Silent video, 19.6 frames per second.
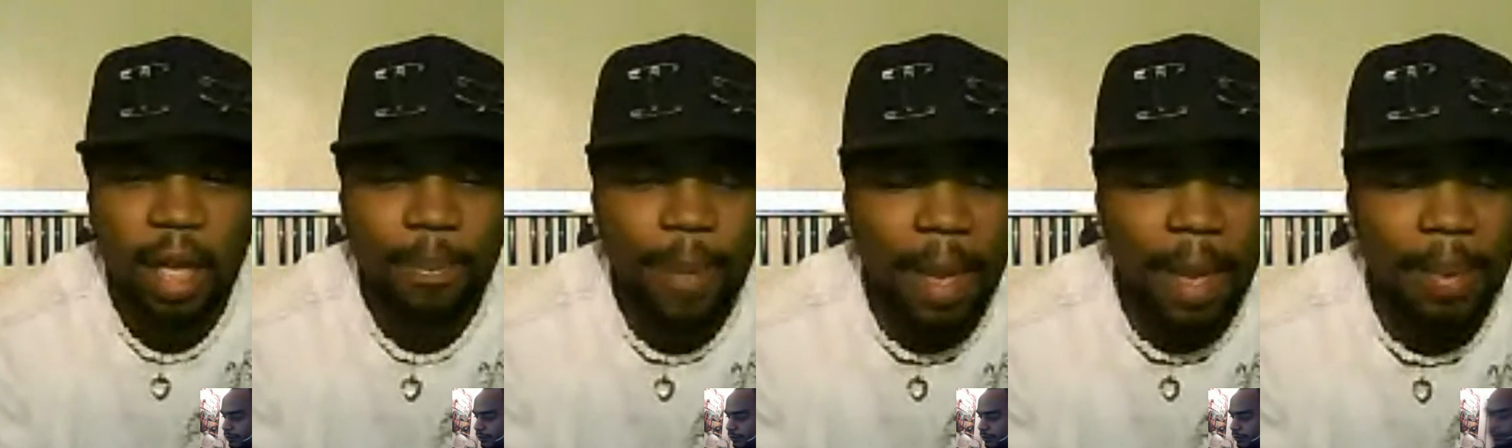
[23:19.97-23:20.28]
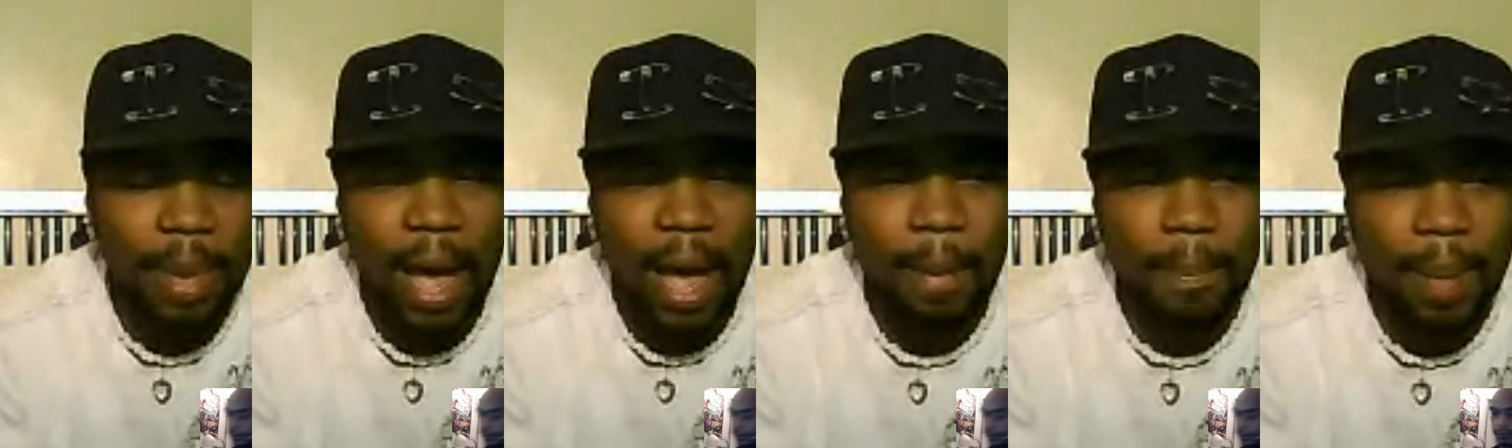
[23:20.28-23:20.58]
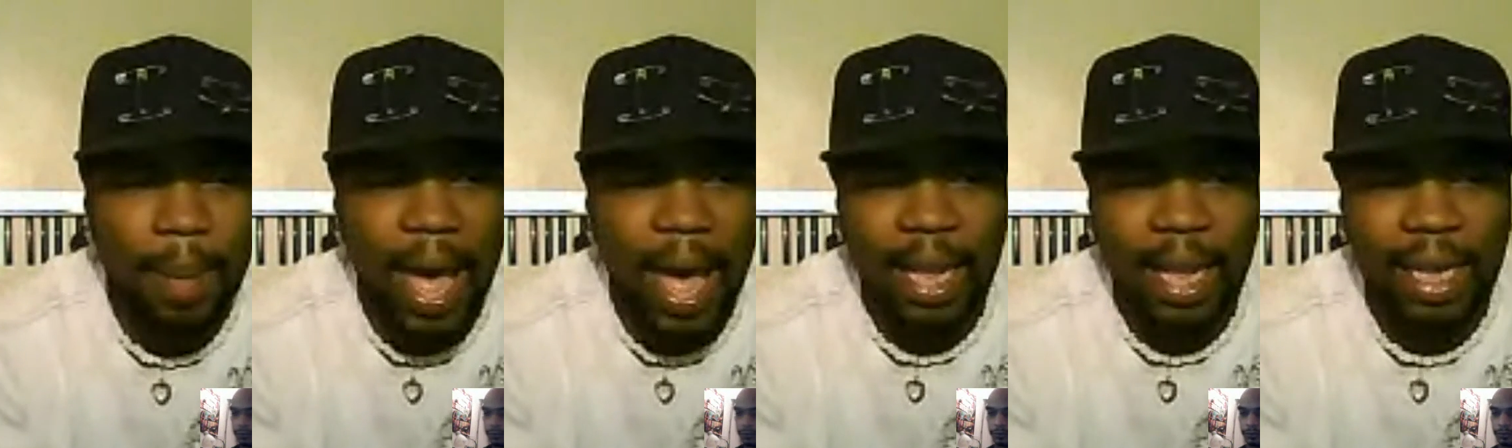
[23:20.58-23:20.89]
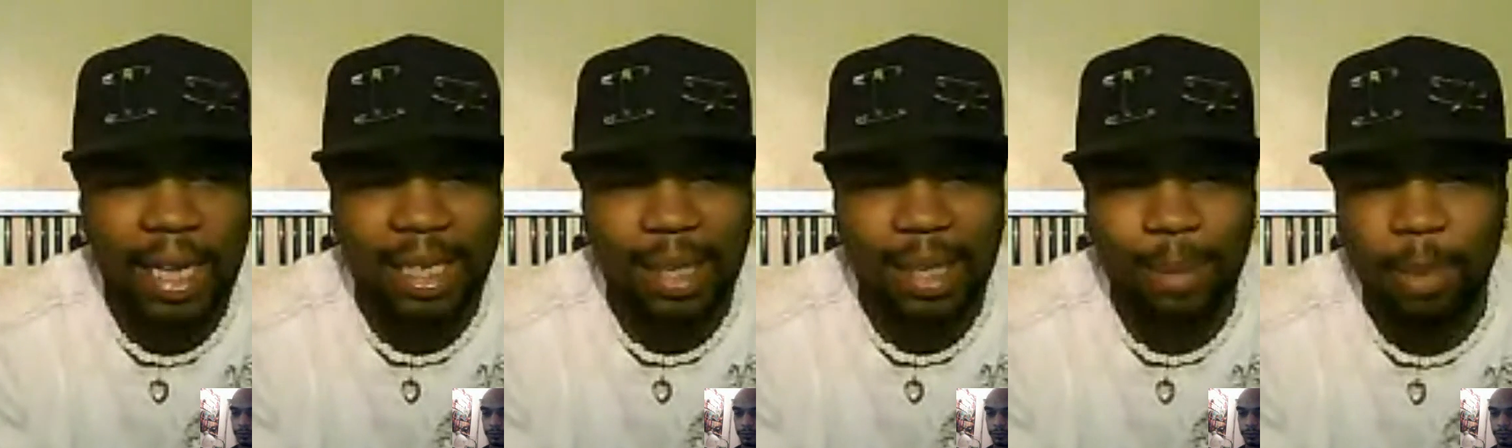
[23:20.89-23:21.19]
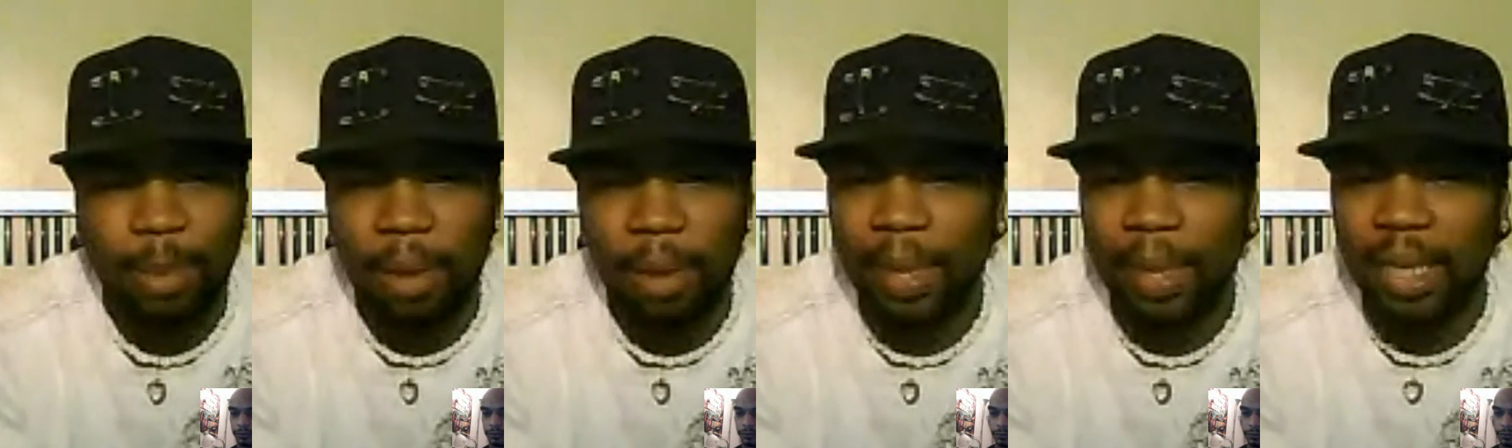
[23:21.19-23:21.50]
Baby Got Back is
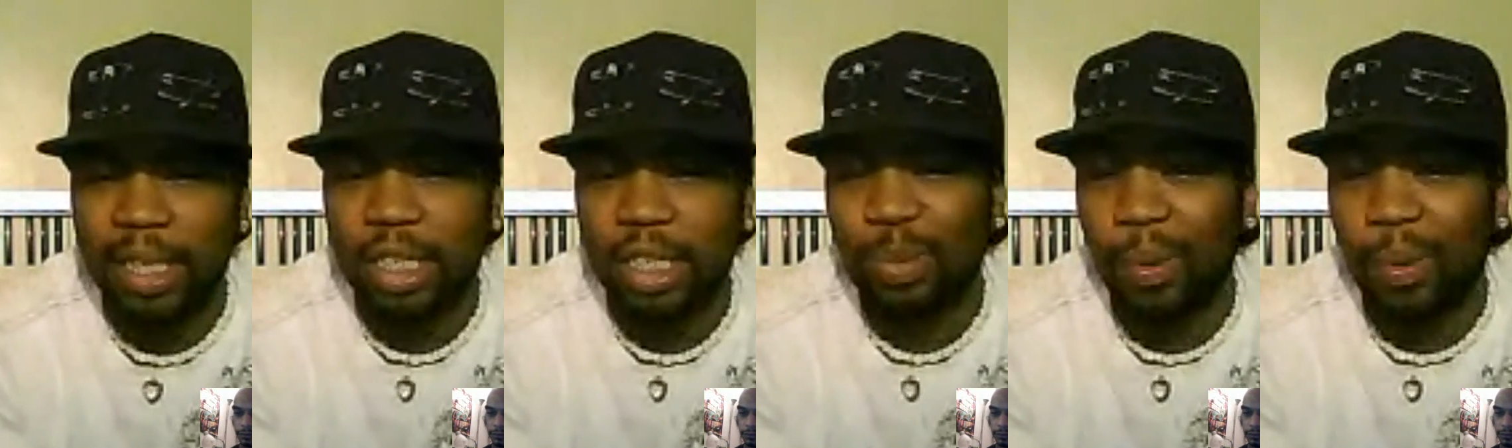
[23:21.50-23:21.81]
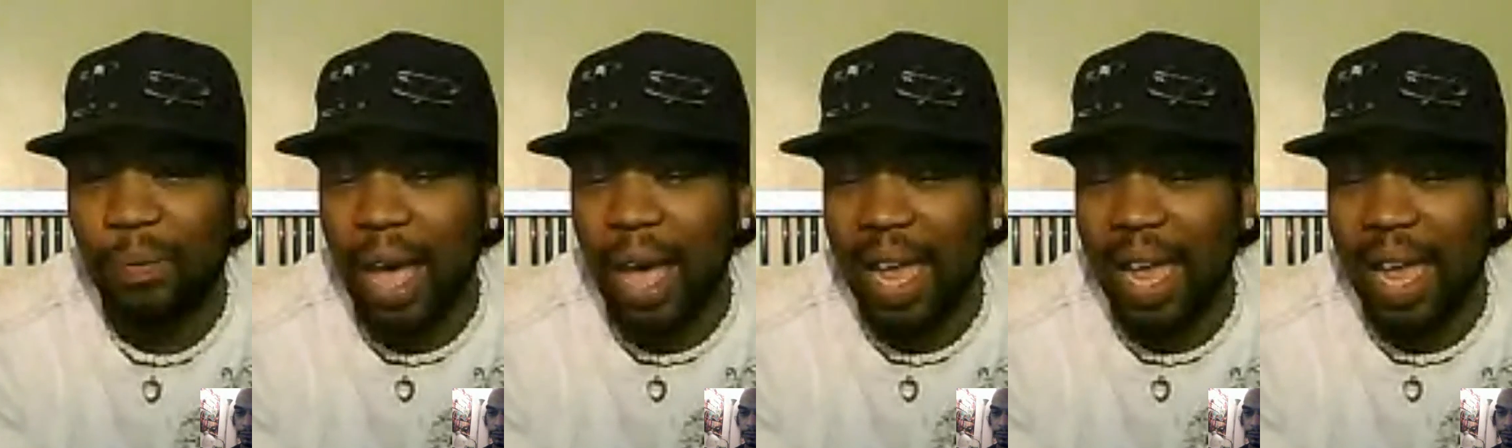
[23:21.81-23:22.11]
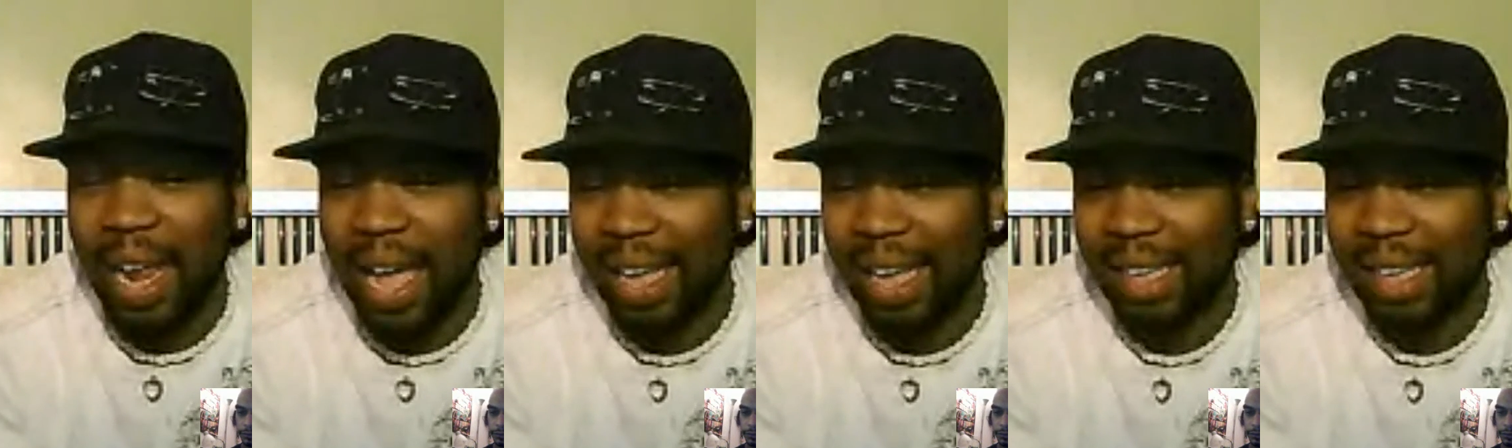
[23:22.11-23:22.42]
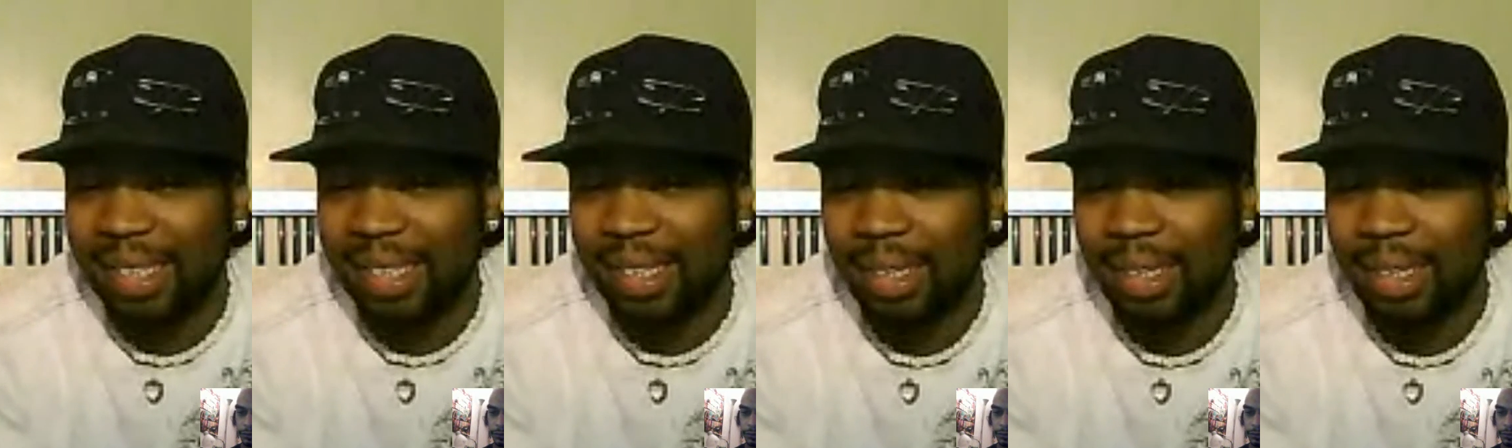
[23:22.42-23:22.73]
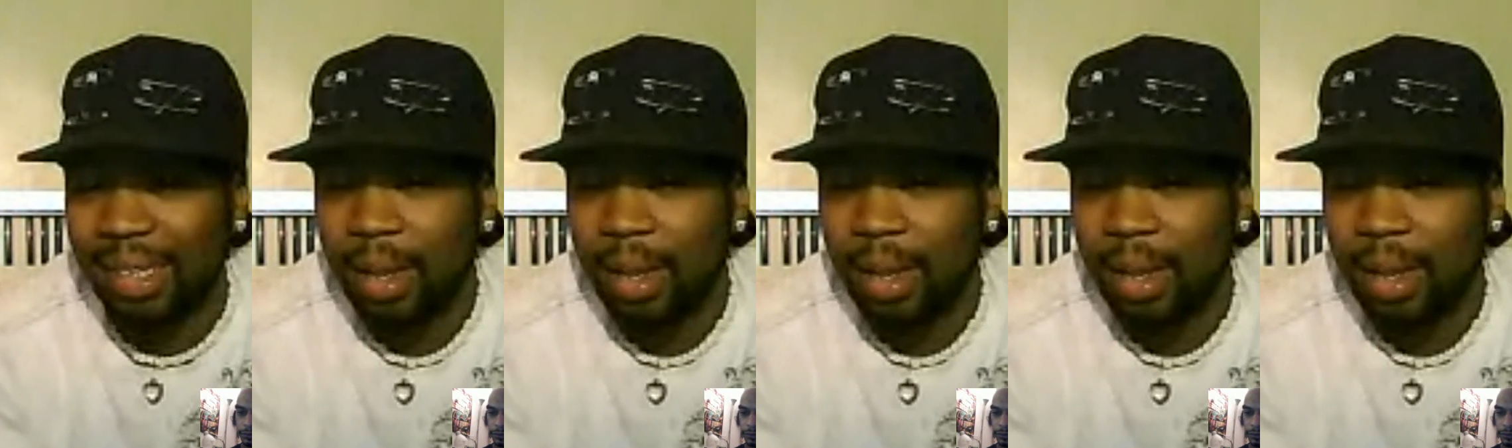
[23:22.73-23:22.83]
about bitches with fat asses.